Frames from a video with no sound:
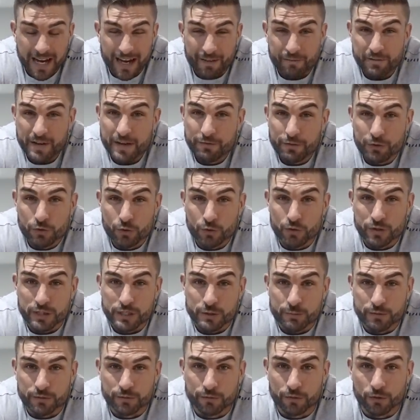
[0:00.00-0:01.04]
I've never done this
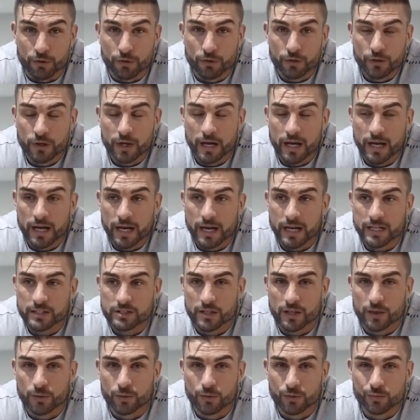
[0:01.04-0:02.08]
before,
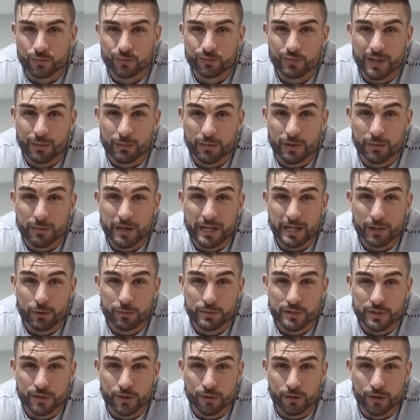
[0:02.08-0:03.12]
so I'm gonna make it up
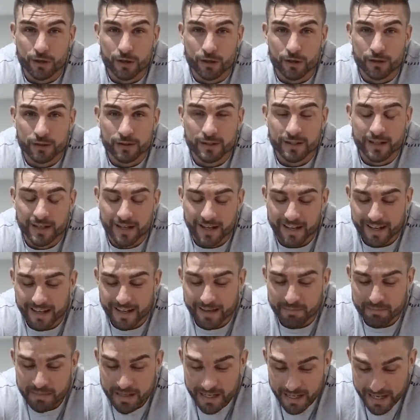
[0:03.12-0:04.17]
as I go along.
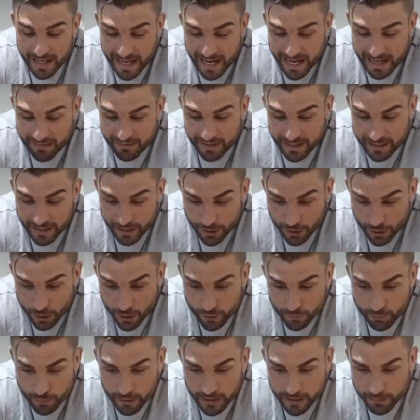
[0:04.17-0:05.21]
I've had a
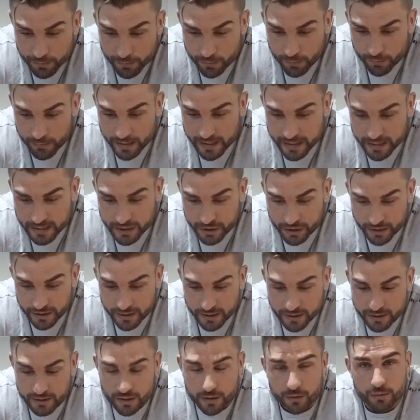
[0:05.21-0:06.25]
lot of people
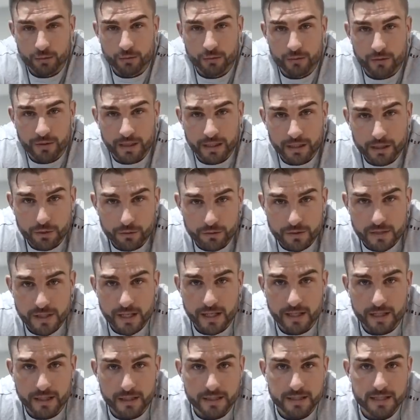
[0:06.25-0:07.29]
messaging, so thank you for
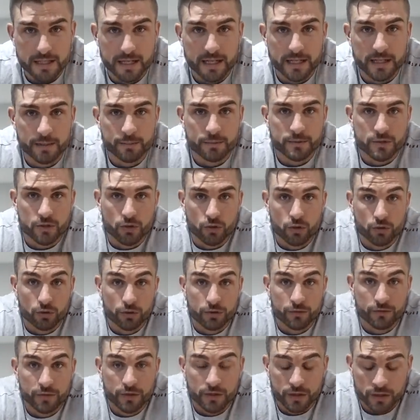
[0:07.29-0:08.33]
taking the time, to all
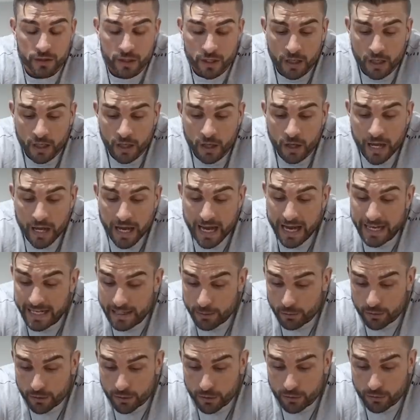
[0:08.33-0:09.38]
of you.
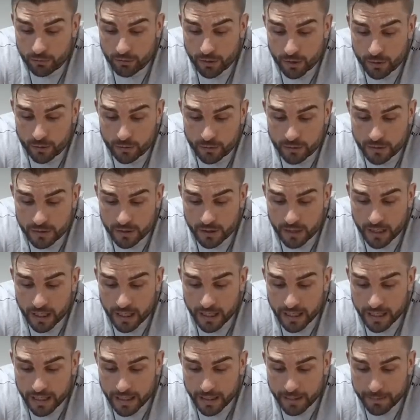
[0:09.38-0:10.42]
Anyone who wrote
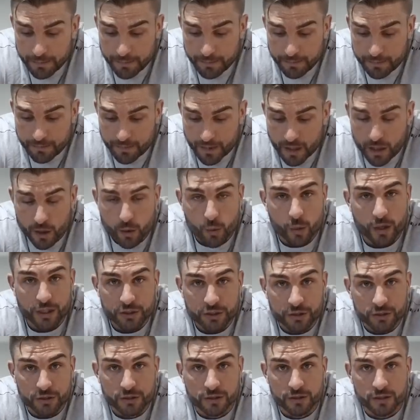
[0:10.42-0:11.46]
a
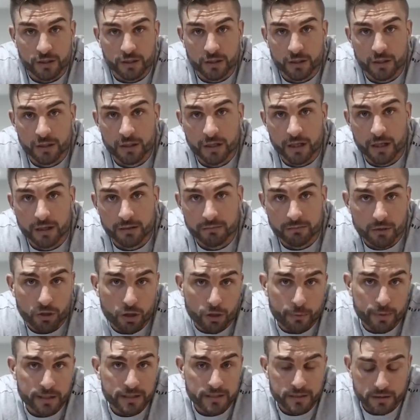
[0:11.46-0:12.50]
question and
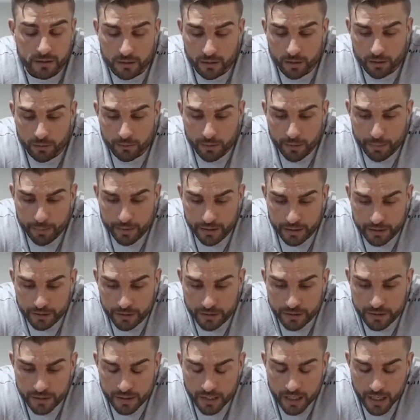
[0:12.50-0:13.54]
commented on my
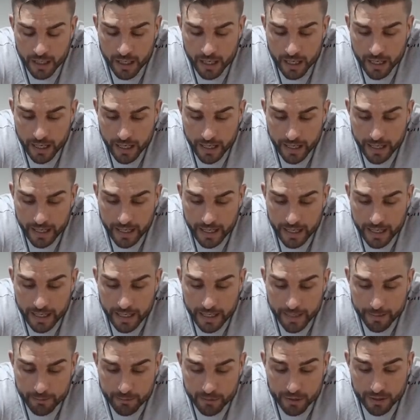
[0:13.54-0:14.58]
pictures.
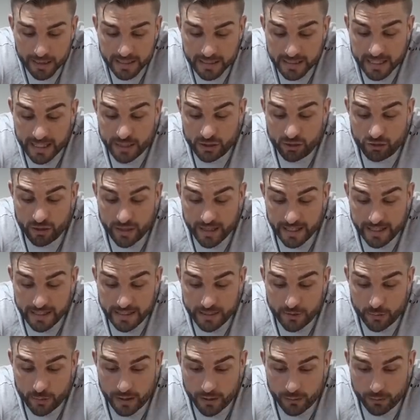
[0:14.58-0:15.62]
So let's get straight
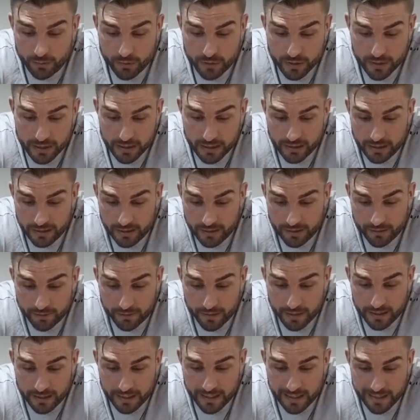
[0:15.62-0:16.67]
into it and we'll see if
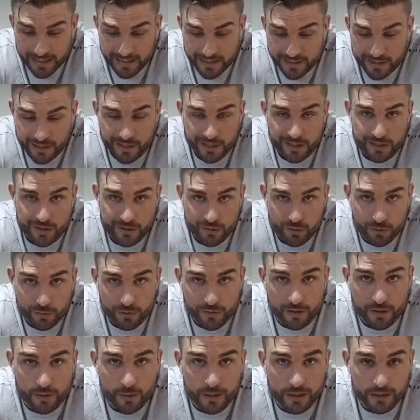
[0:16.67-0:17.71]
I can answer some
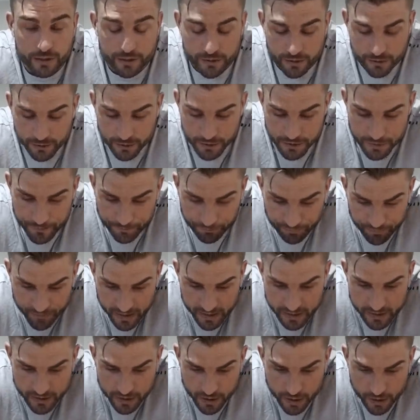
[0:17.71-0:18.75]
of the questions.
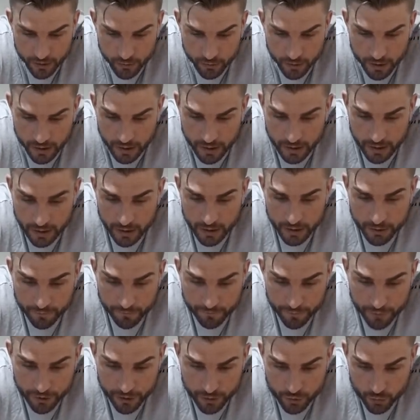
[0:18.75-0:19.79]
So the
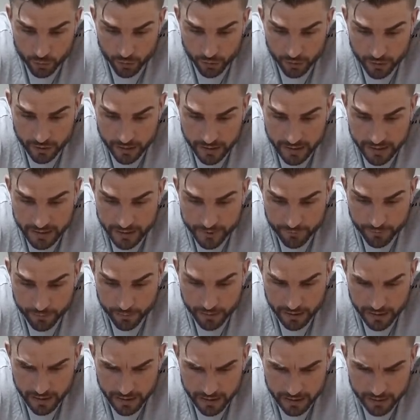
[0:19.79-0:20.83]
first one is from
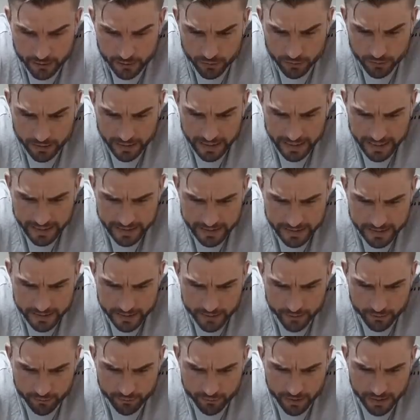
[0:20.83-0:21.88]
a guy called
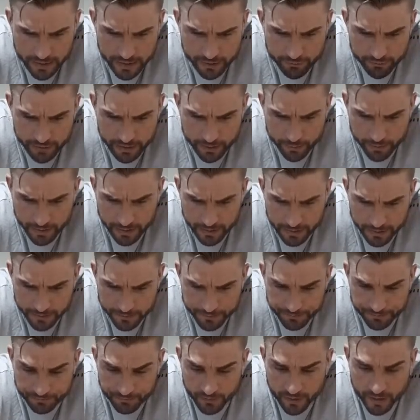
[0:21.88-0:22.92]

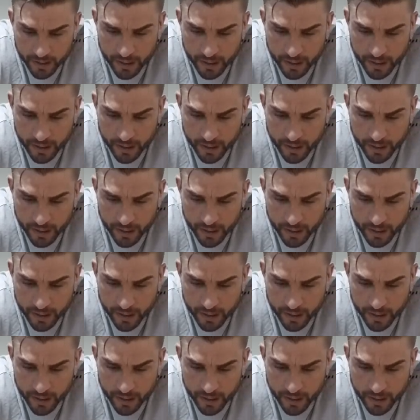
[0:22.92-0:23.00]
@RyeRigby.